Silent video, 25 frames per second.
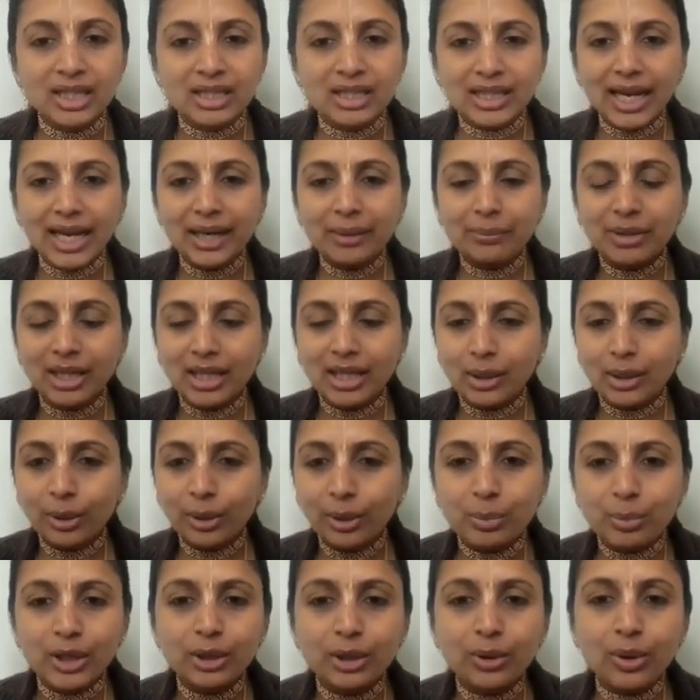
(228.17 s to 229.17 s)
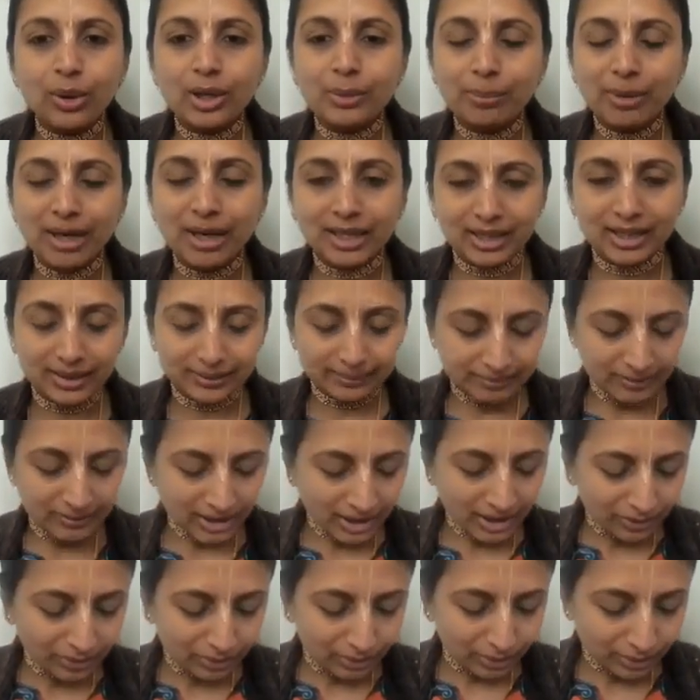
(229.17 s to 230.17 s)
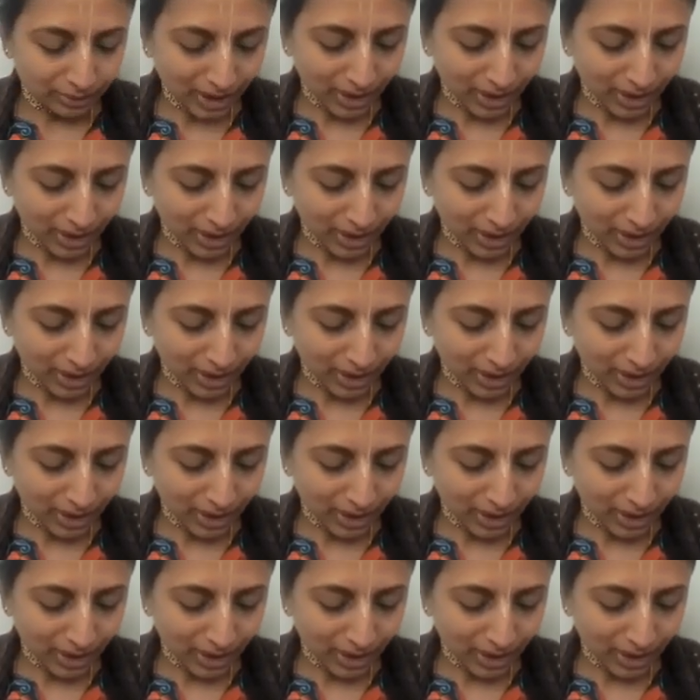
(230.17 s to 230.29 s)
Time cannot be got back. So